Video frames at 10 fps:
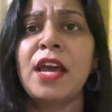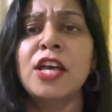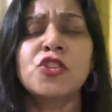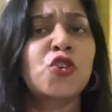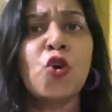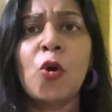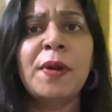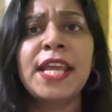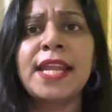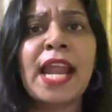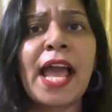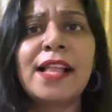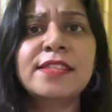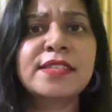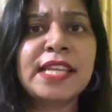So nobody in
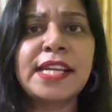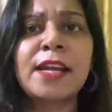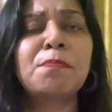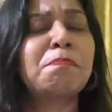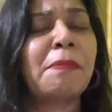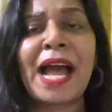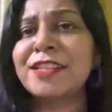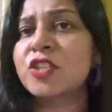IELTS need a band